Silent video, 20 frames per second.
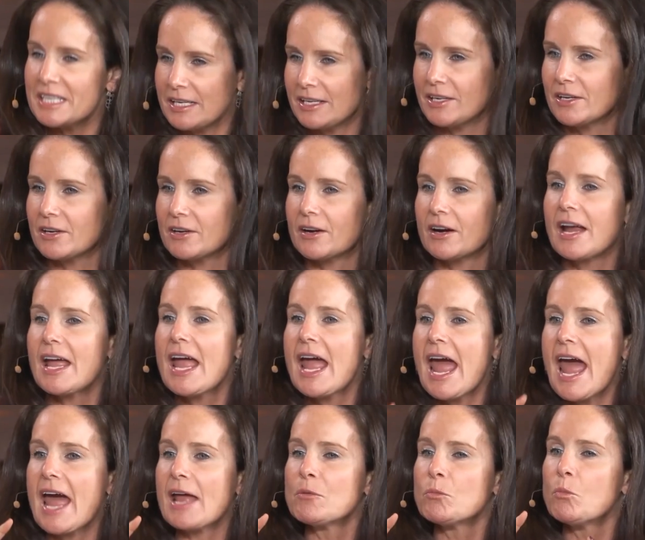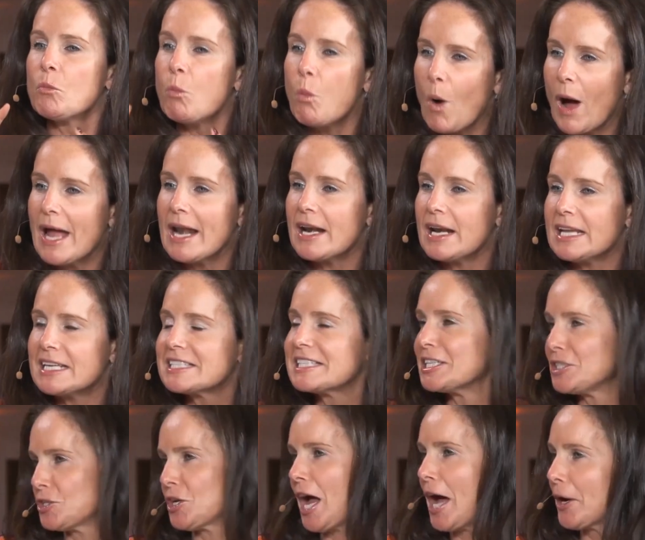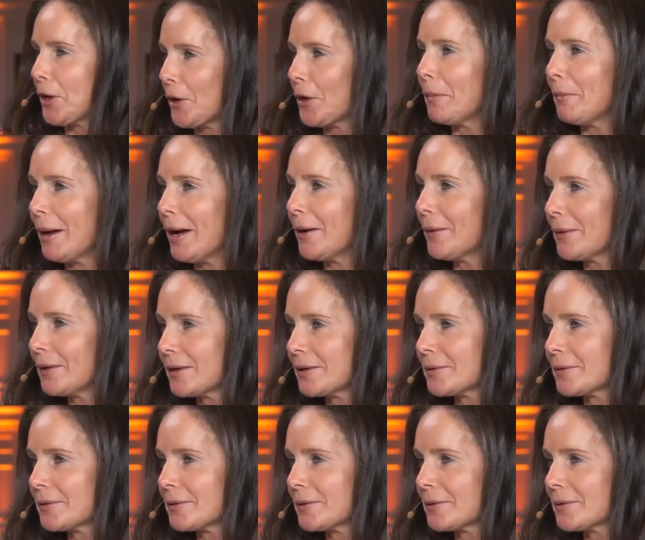here and what is the chatter about?